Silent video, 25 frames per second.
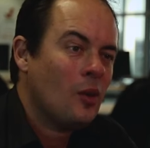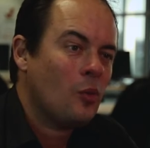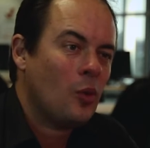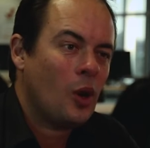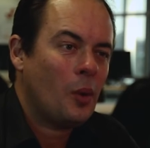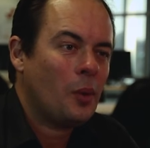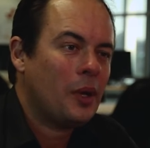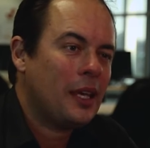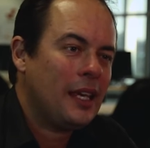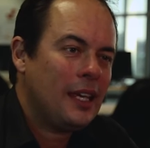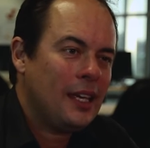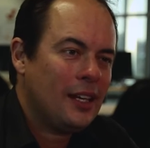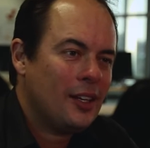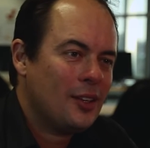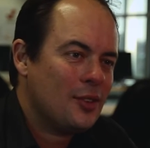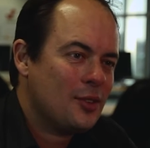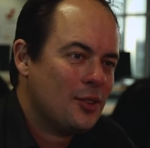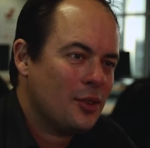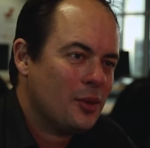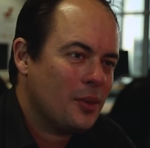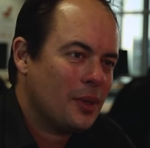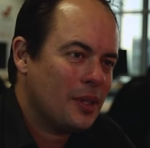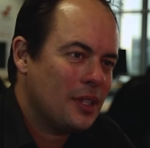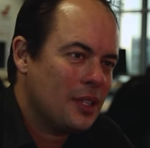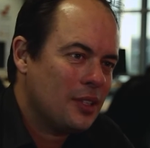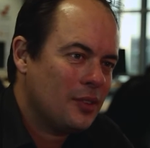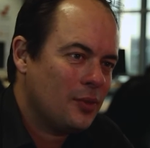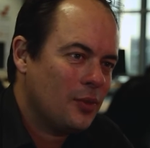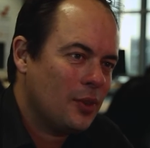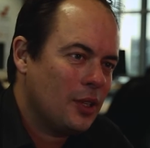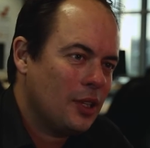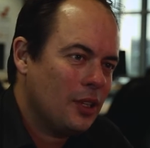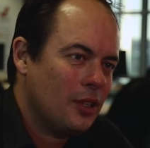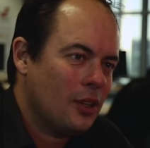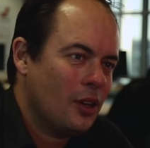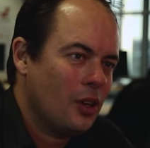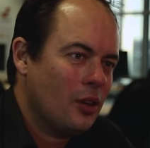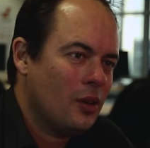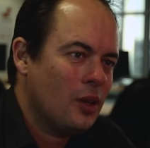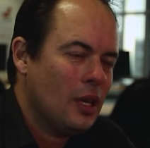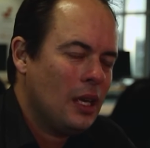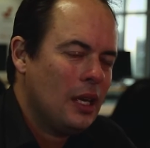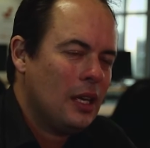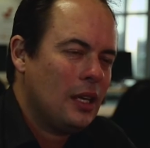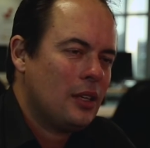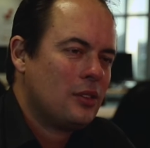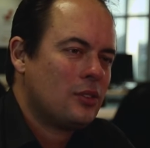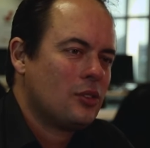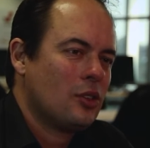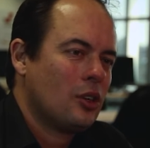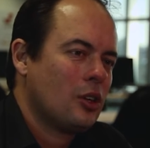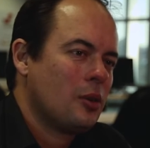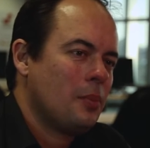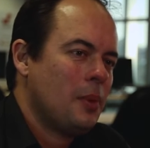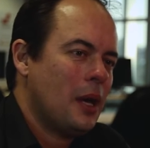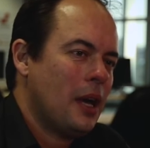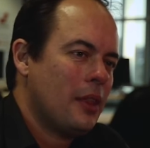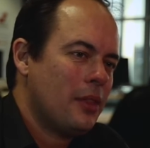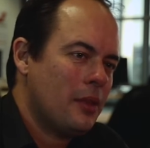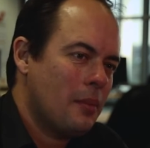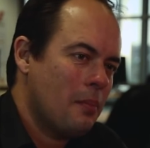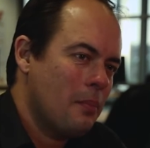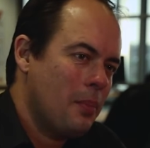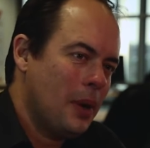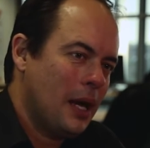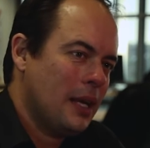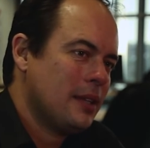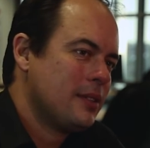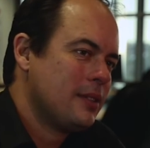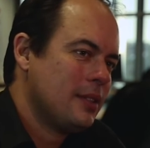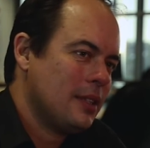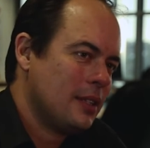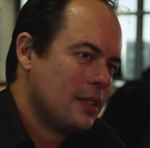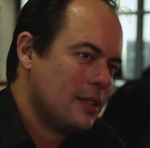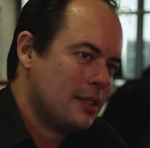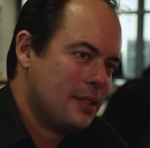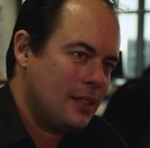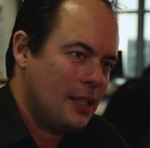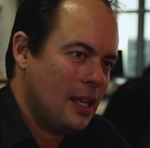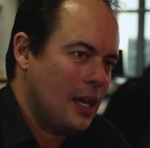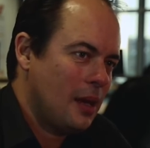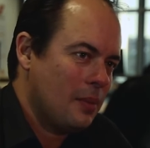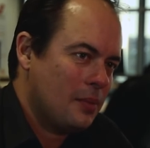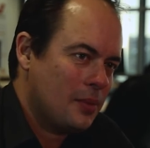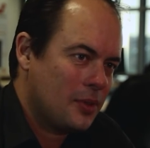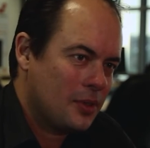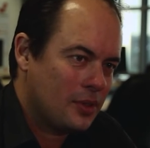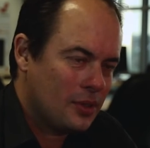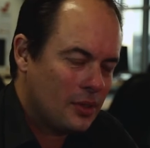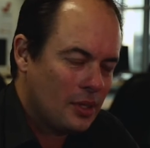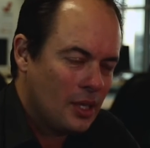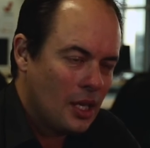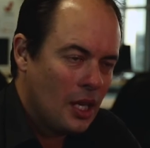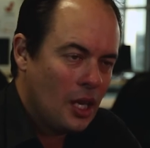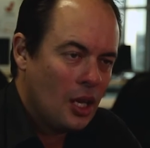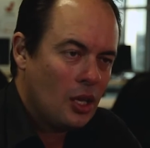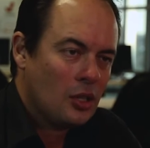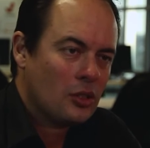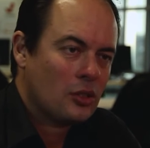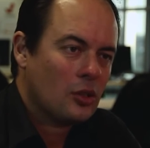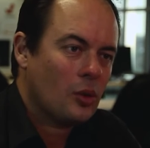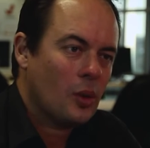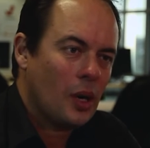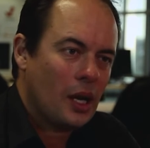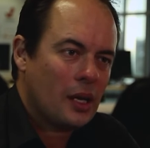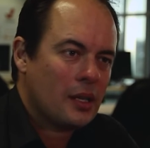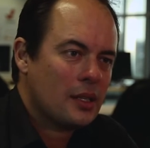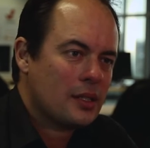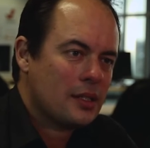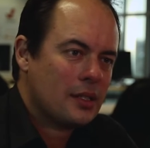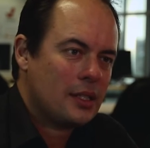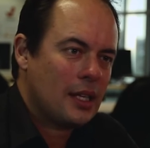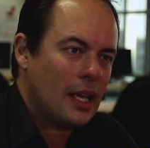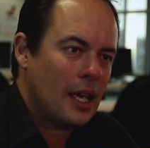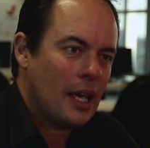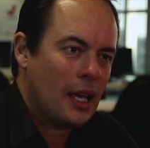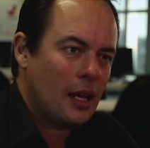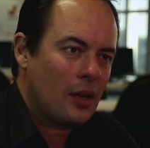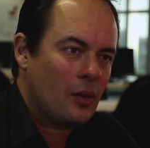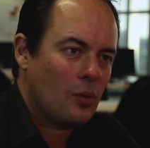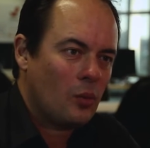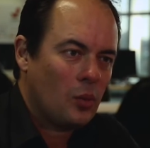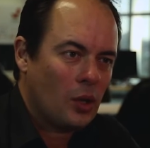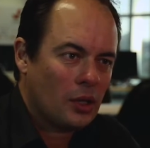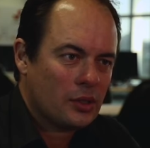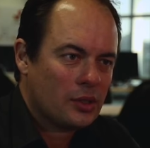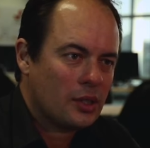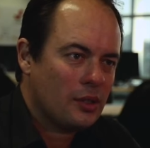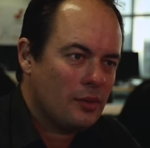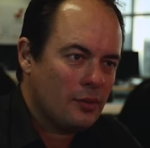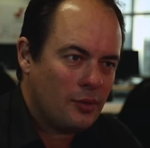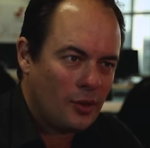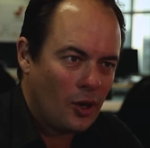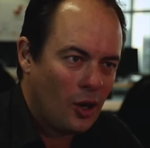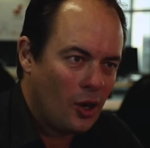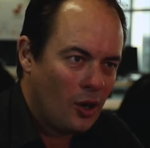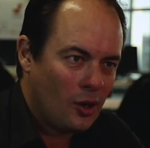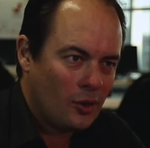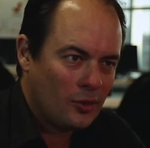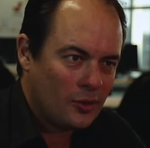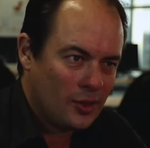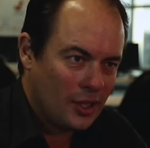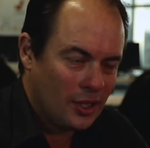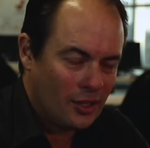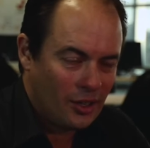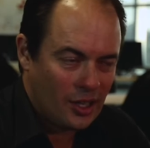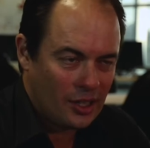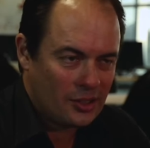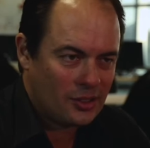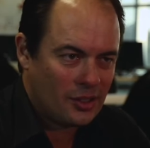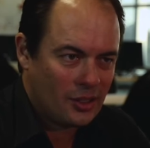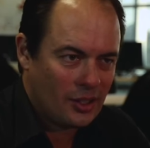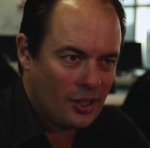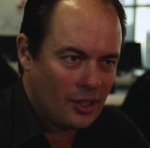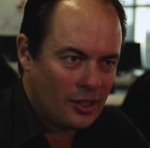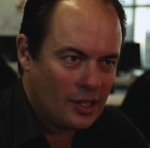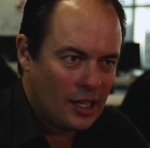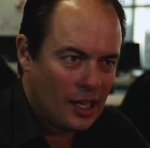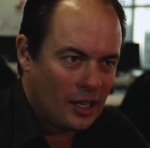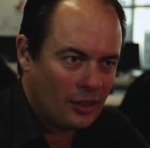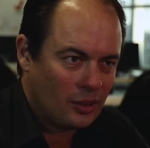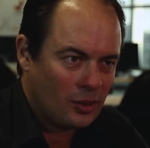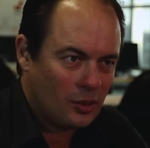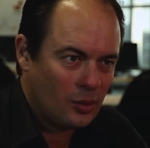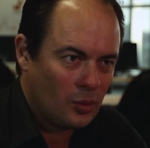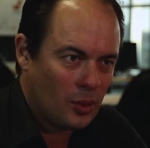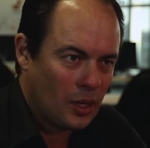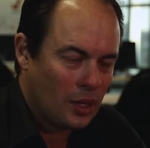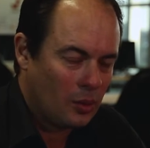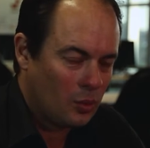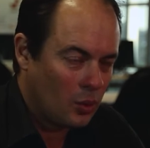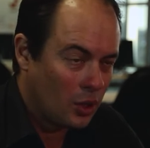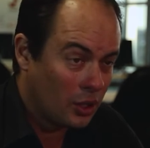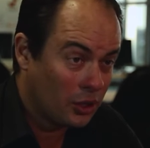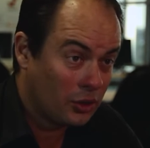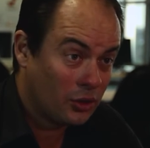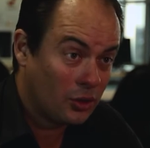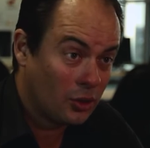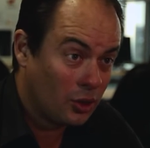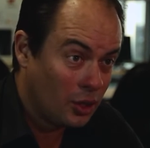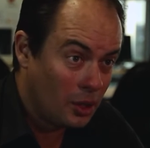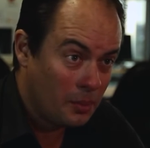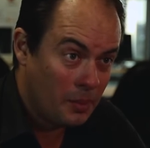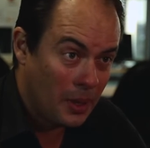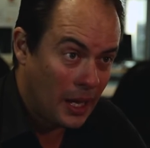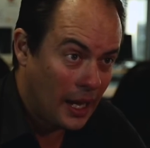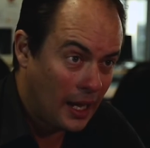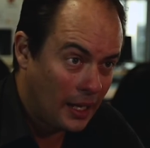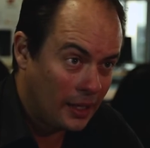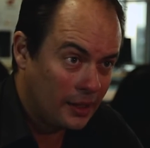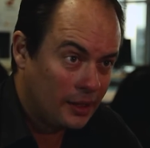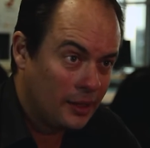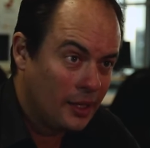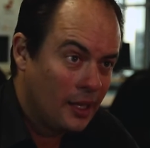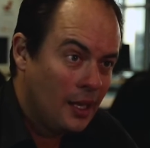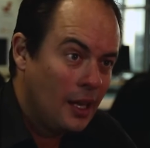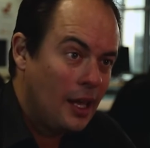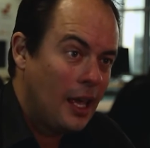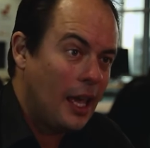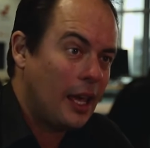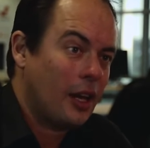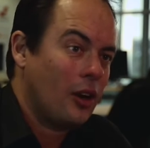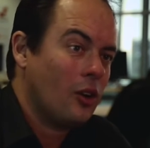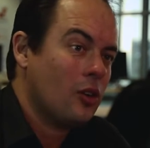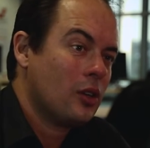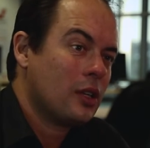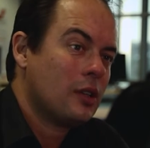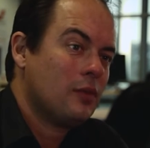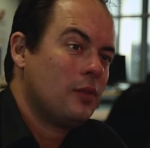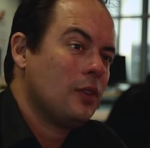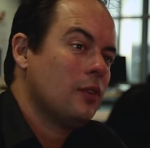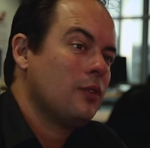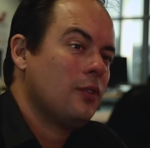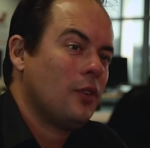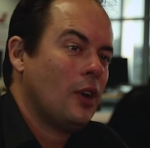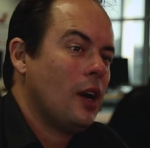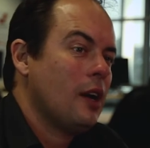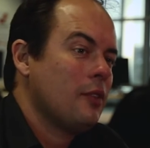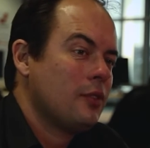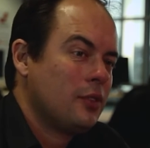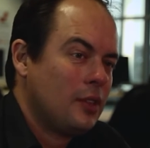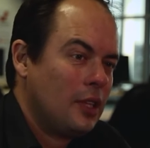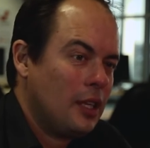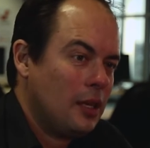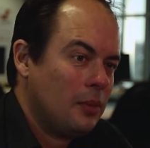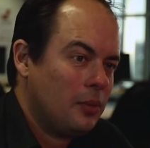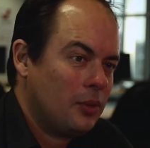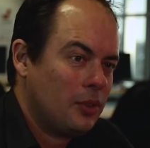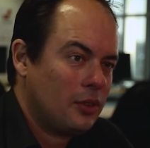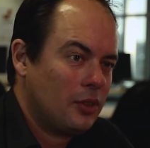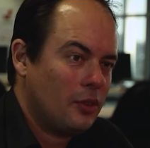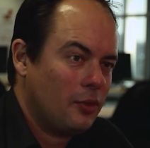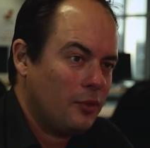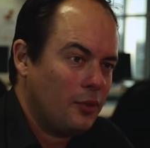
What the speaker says: What we're here to do in this video is talk about the basic steps to understand what's involved in ISO 9001, what it's all about, and I'll give you 5 tips to